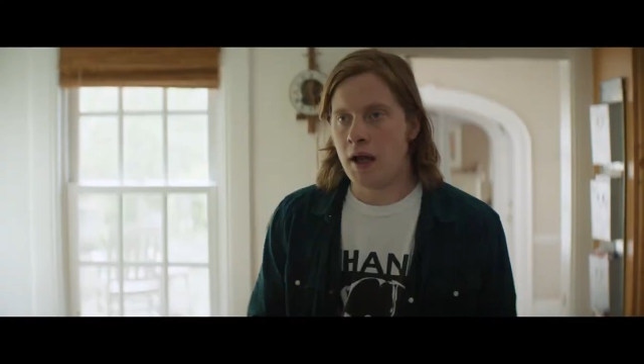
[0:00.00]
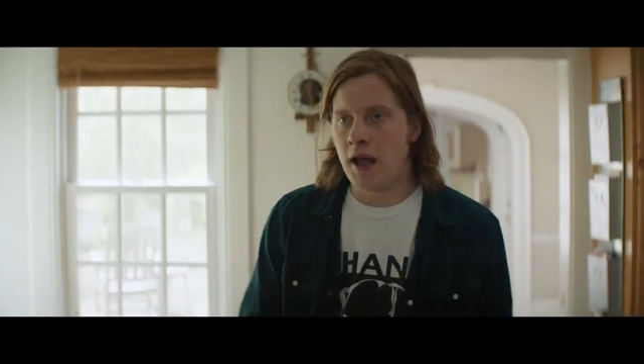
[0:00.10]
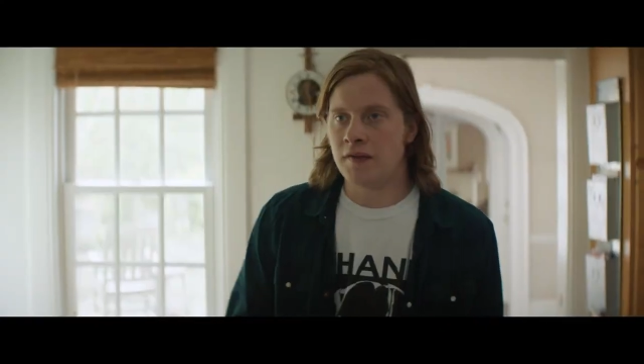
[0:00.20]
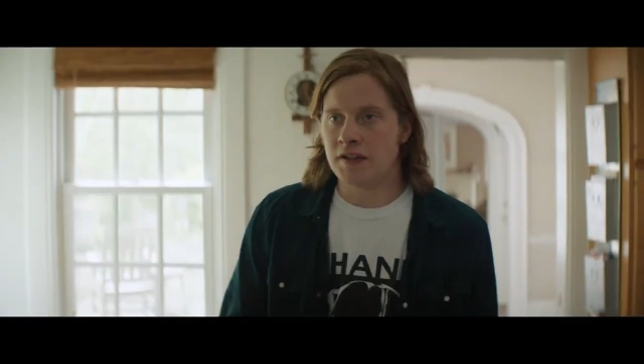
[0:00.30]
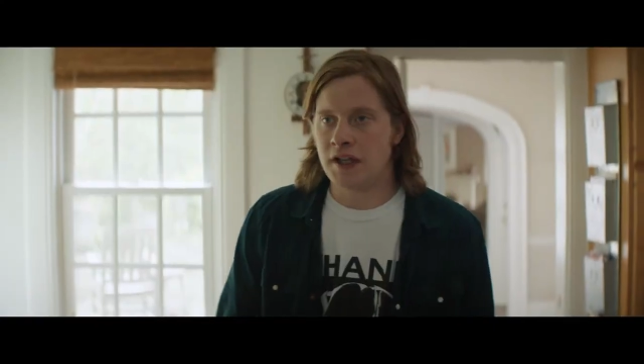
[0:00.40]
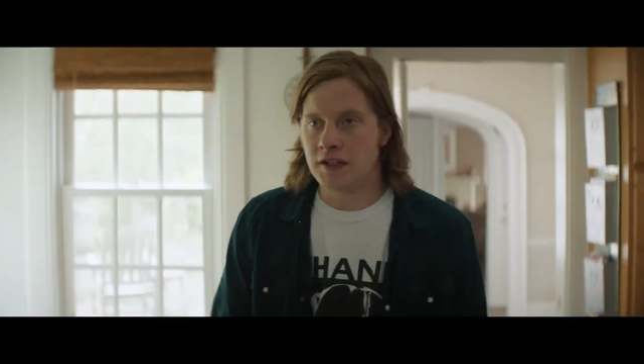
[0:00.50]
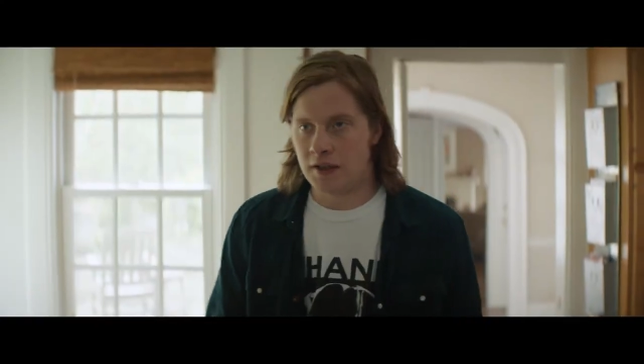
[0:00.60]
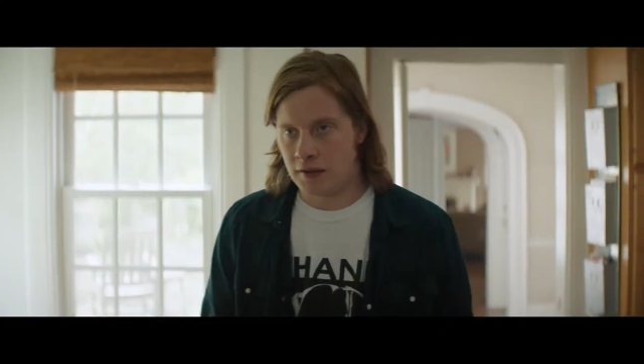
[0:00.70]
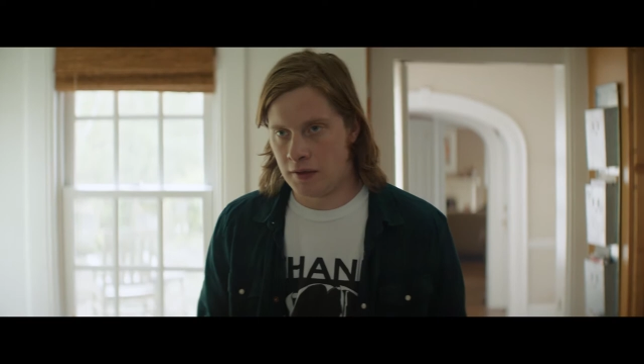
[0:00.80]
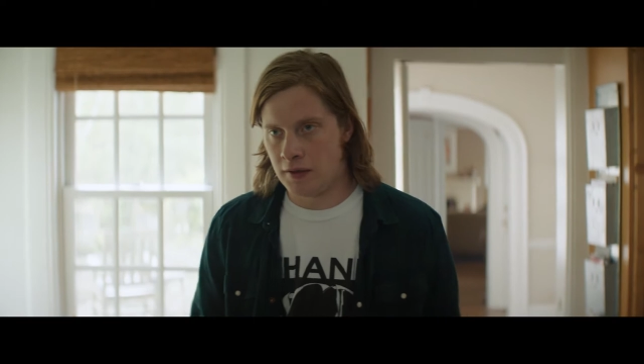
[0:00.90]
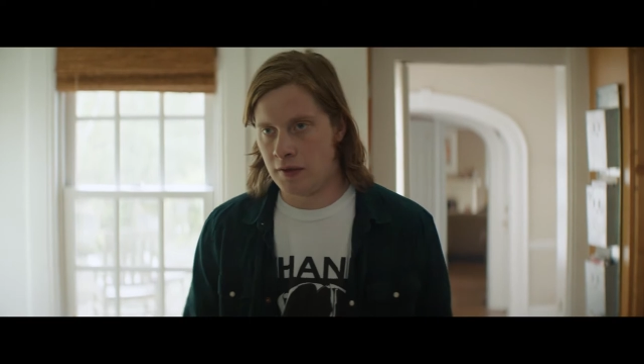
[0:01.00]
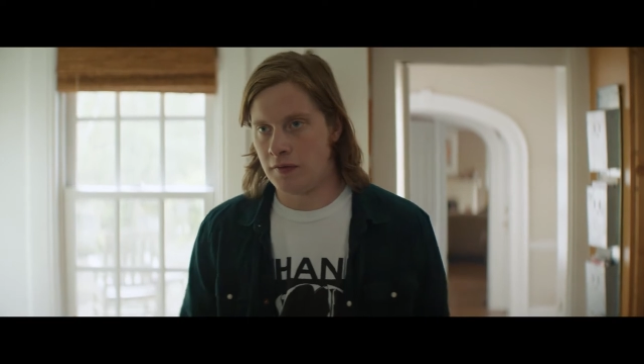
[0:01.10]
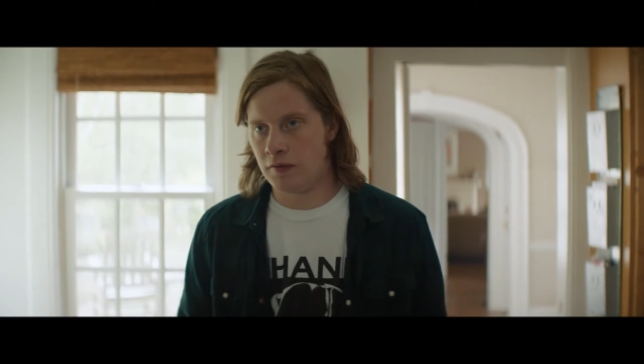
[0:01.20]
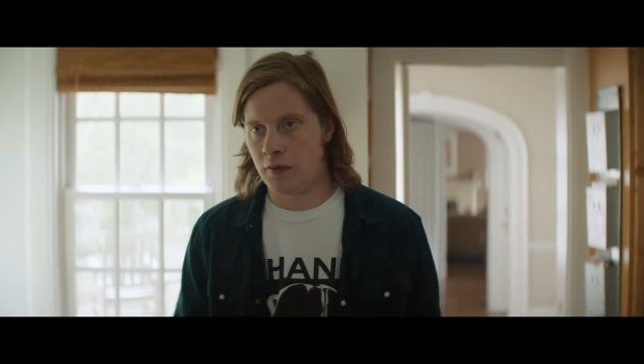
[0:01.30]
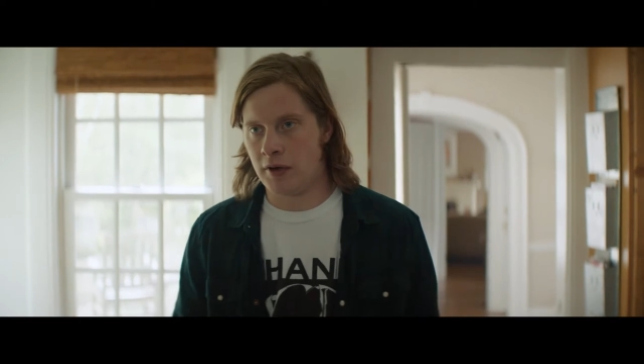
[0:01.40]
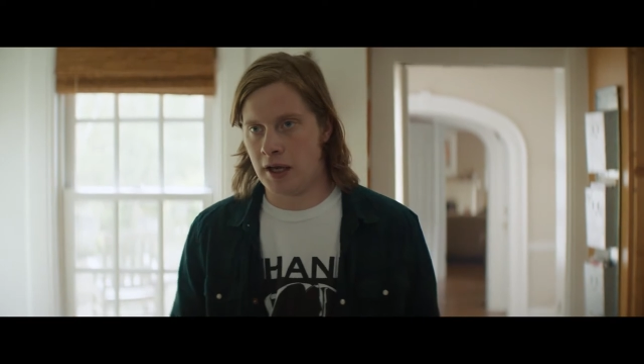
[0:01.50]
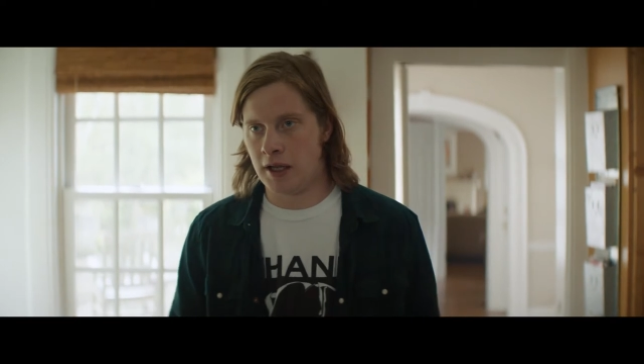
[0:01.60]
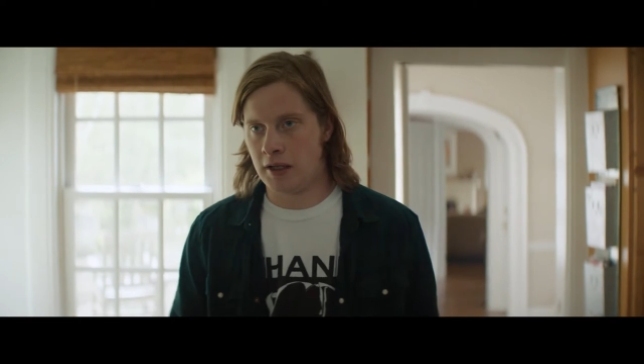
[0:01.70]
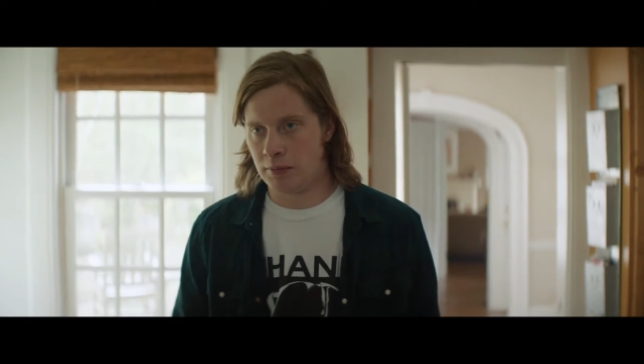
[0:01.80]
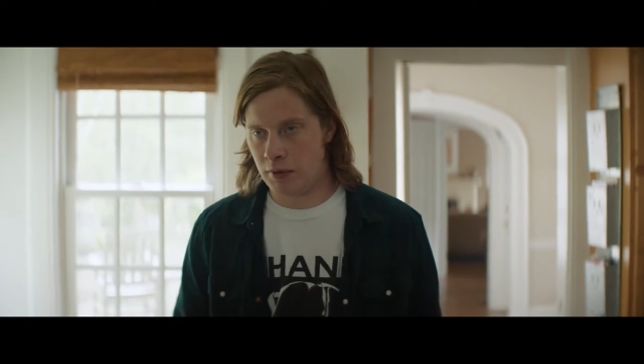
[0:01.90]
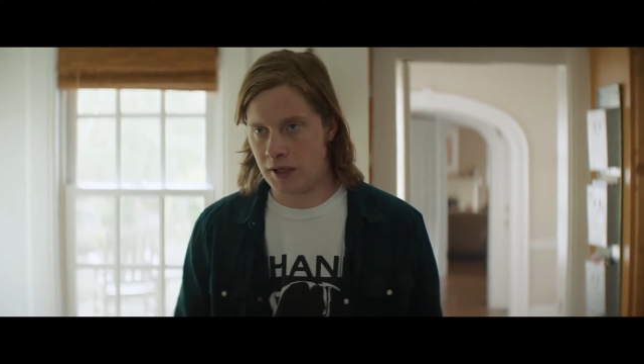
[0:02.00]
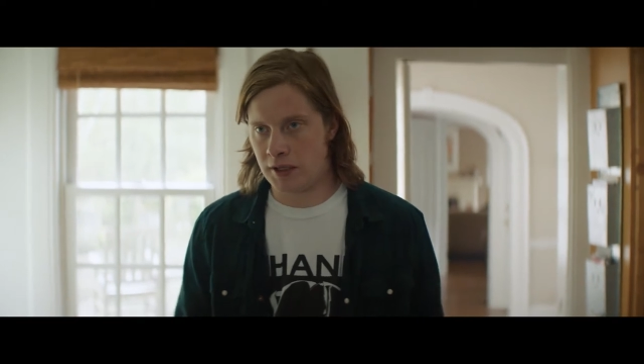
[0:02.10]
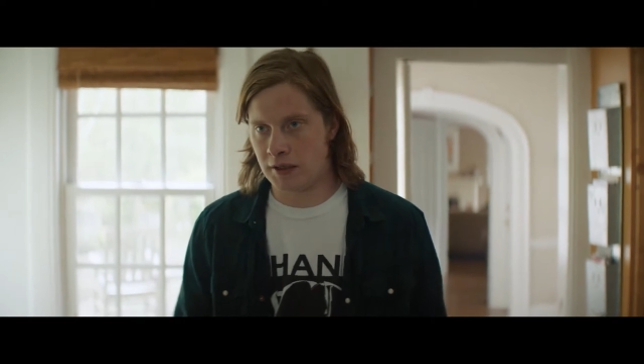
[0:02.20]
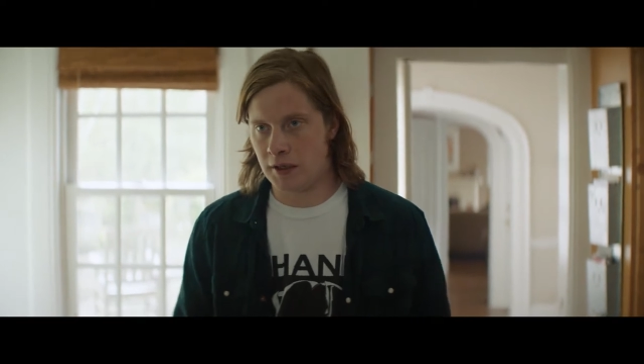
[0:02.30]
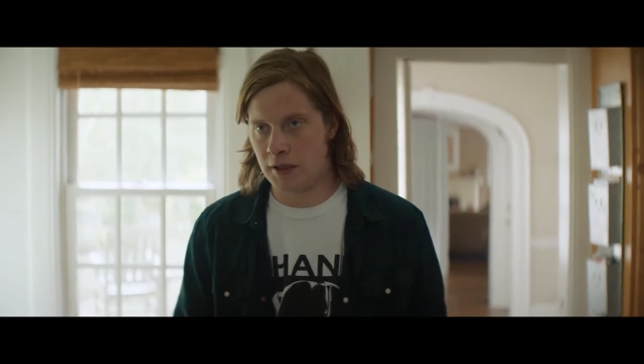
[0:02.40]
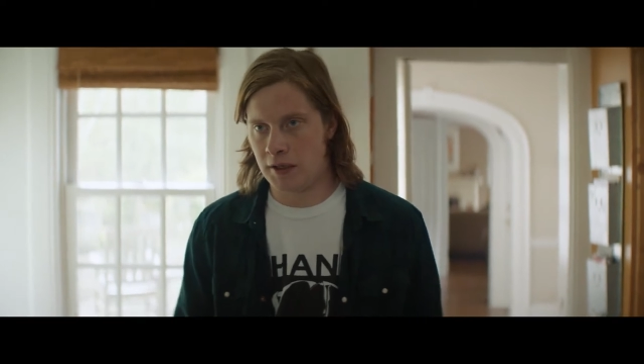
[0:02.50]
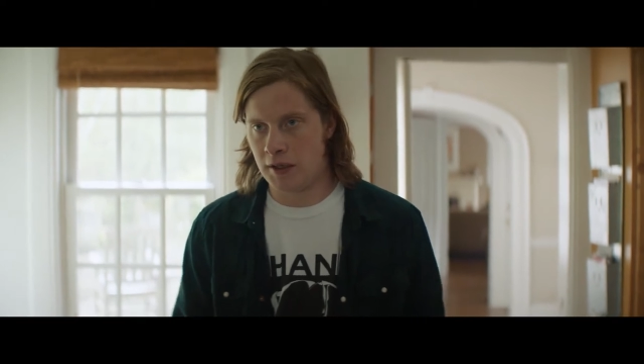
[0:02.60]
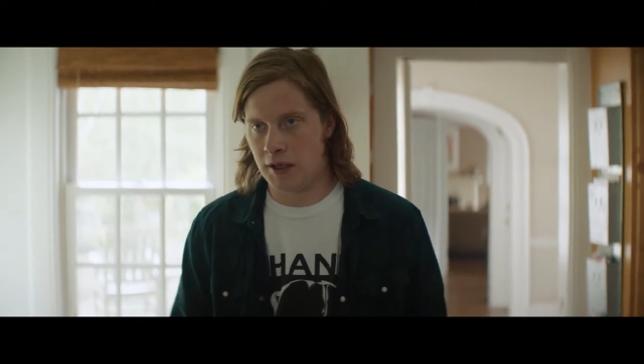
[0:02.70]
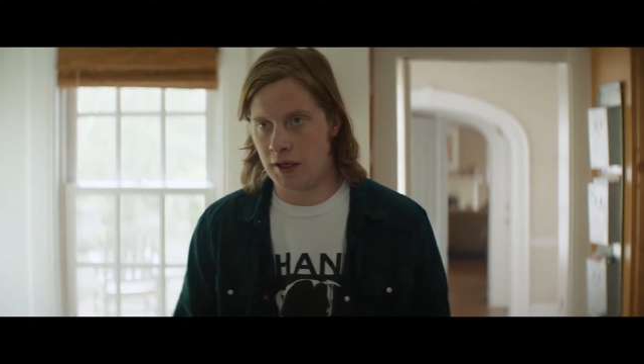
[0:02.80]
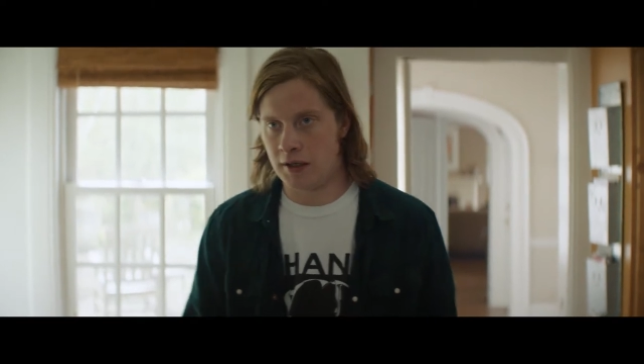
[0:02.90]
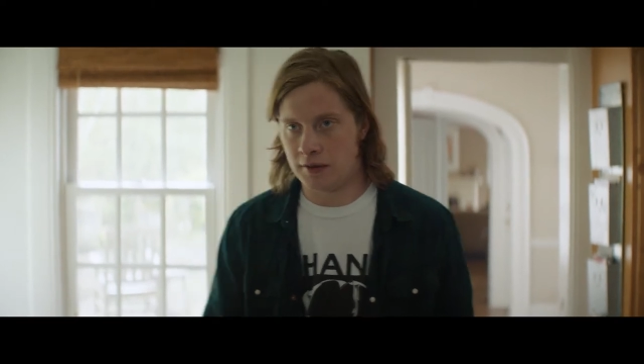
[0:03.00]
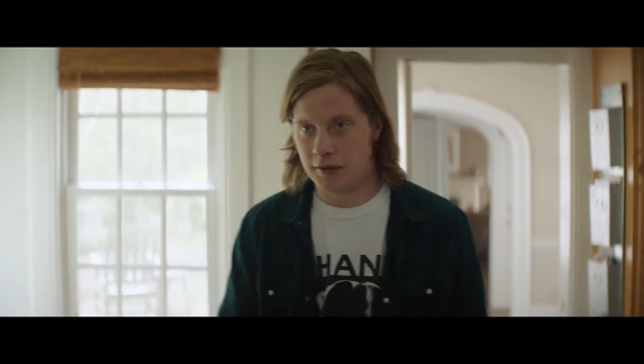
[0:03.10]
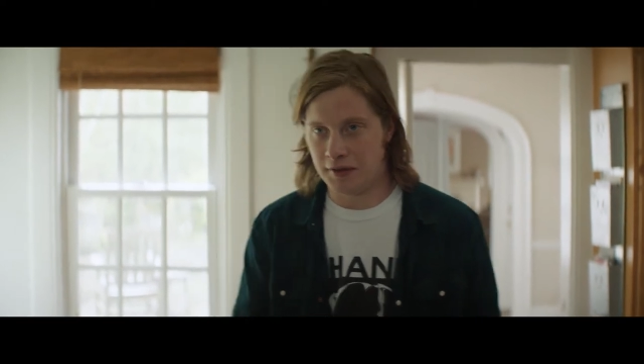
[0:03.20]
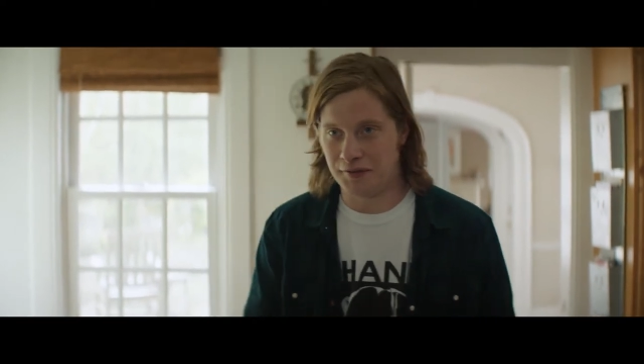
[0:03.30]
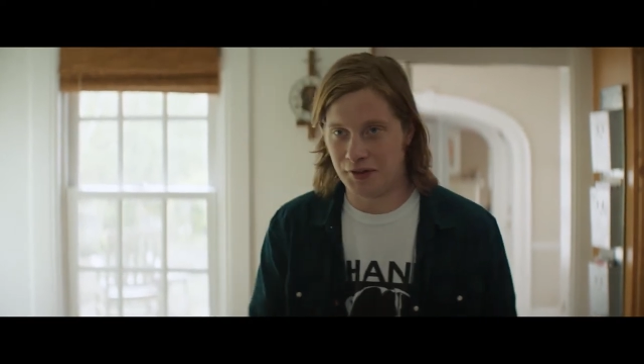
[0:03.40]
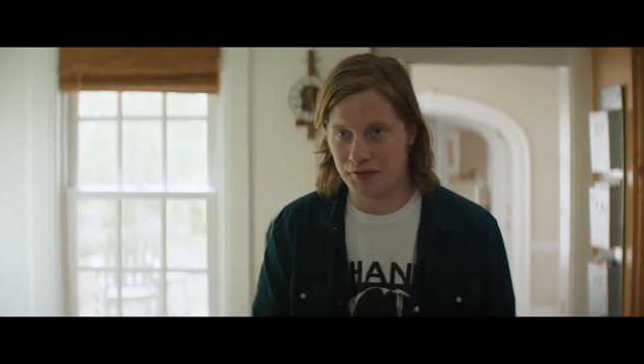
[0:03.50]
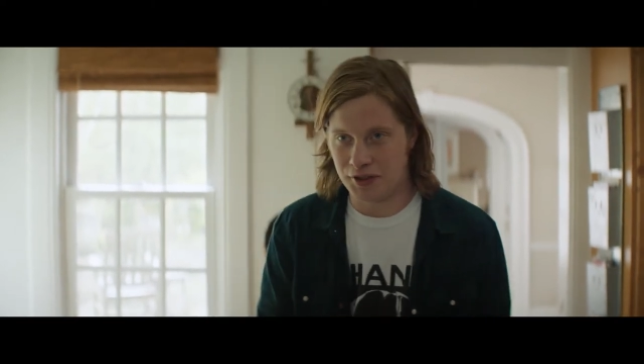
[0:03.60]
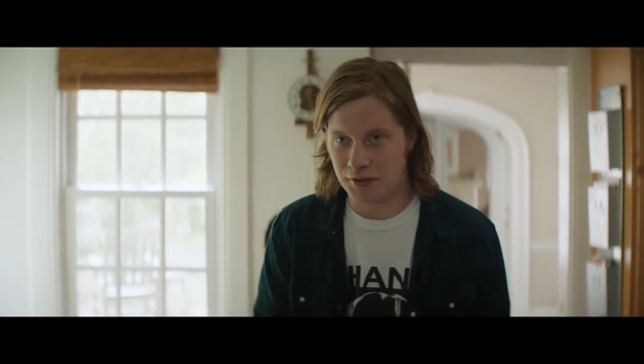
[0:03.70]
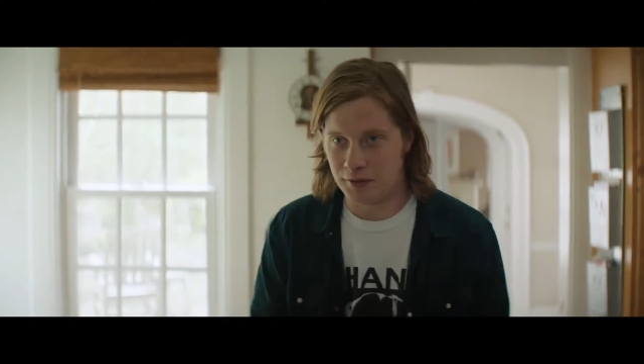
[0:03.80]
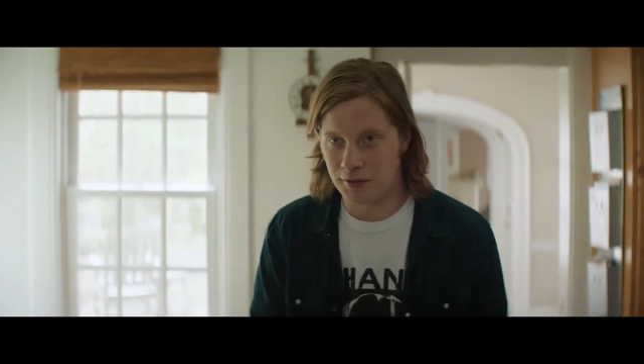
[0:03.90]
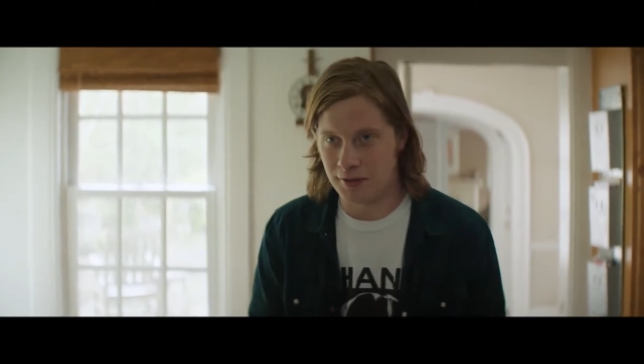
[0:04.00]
I had this idea for a project, and it involves you.